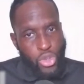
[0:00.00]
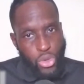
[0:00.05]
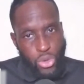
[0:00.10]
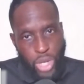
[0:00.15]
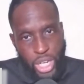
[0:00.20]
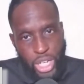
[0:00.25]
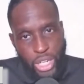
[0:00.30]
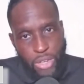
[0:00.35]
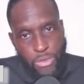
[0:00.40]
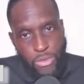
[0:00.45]

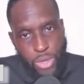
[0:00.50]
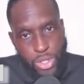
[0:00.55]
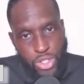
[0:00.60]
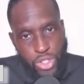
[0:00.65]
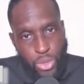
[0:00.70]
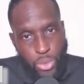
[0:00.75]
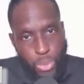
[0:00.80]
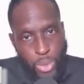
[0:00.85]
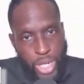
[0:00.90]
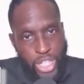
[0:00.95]
So negative
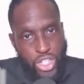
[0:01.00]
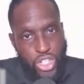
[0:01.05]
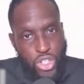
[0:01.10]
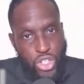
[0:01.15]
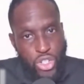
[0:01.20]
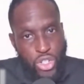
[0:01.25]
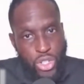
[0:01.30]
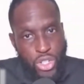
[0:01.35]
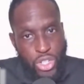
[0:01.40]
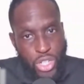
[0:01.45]
was the right
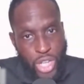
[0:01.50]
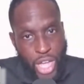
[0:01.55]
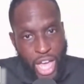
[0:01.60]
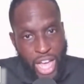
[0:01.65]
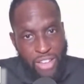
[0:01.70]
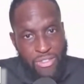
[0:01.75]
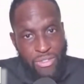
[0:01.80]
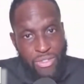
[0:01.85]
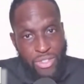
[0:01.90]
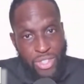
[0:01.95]
to to
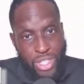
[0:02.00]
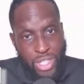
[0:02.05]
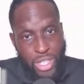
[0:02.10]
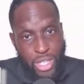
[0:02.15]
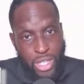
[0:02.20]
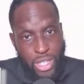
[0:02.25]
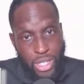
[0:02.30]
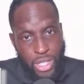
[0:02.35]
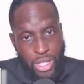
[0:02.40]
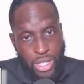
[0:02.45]
have
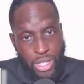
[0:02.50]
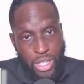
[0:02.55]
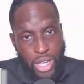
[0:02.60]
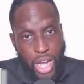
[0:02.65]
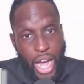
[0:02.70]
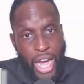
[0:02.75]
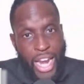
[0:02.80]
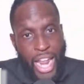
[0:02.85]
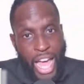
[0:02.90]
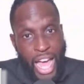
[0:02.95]
to
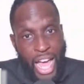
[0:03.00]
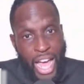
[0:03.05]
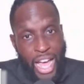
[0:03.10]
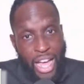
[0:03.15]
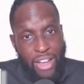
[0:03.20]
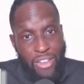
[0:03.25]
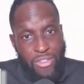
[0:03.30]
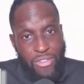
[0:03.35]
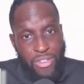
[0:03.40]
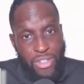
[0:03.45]
not
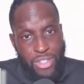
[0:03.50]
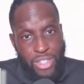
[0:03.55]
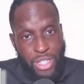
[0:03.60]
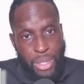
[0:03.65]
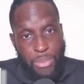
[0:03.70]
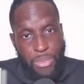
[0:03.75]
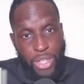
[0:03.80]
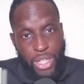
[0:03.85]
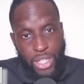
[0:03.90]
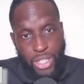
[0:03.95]
have
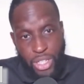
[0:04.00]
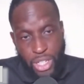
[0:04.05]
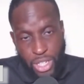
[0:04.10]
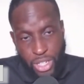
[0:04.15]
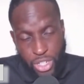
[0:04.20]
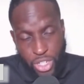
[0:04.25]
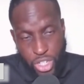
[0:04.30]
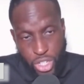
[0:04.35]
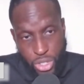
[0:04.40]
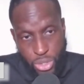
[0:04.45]
something
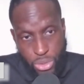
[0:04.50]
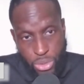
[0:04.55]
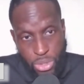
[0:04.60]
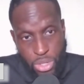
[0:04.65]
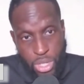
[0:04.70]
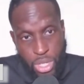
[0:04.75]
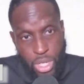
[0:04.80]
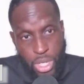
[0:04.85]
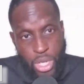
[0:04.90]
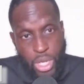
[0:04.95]
done to
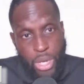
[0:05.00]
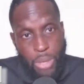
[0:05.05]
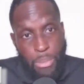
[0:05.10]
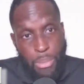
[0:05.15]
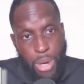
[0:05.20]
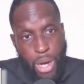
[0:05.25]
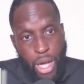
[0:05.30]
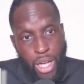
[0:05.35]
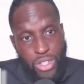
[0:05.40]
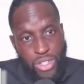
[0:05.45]
you,
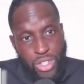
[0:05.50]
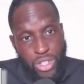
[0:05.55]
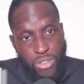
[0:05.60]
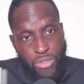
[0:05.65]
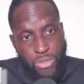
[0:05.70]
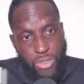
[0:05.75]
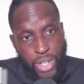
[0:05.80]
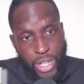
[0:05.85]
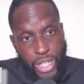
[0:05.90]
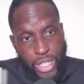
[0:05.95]

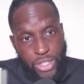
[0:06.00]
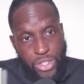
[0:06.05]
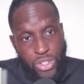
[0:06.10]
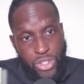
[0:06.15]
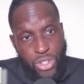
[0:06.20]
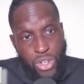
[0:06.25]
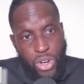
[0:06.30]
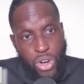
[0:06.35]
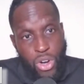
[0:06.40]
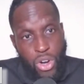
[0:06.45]
Positive
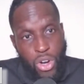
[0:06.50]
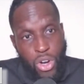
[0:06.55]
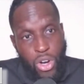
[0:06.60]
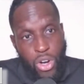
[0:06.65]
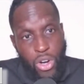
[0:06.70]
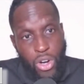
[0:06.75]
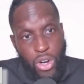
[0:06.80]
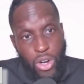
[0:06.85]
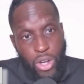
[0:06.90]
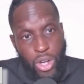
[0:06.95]
rights
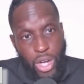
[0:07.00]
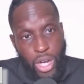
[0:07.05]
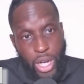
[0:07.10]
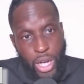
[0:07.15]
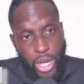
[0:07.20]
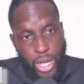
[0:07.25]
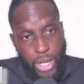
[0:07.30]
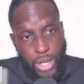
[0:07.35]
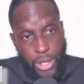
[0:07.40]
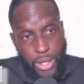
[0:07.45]
are
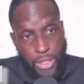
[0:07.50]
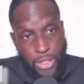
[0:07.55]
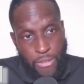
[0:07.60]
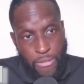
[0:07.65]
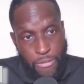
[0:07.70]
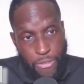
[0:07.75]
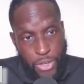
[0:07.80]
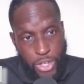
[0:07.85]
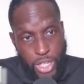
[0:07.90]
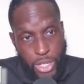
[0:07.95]
uh,
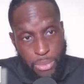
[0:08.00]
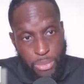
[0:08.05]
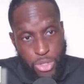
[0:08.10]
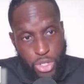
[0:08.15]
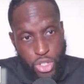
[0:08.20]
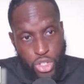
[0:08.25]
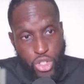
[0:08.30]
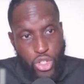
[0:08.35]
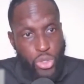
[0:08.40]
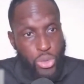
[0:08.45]
the freedom
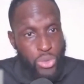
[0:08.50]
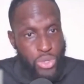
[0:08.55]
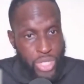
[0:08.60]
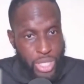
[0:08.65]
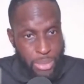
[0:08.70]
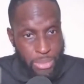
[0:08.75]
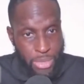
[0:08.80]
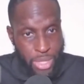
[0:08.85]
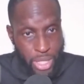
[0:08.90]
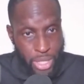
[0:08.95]
to do
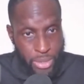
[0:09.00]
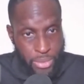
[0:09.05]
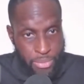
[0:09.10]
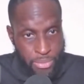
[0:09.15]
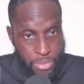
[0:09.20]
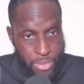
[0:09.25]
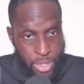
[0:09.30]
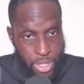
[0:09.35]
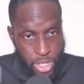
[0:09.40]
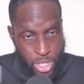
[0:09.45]
something.
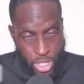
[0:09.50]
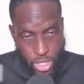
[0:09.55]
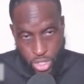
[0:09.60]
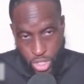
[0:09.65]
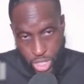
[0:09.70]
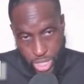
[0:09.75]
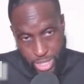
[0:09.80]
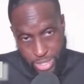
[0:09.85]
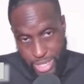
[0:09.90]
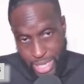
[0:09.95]

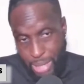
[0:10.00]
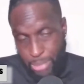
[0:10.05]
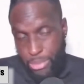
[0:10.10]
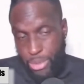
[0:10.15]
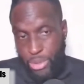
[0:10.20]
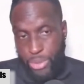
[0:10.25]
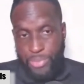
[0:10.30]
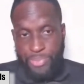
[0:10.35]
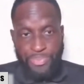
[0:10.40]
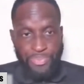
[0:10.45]
So
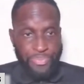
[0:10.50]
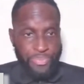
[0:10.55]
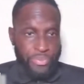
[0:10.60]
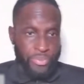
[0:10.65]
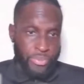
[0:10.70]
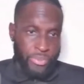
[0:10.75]
example,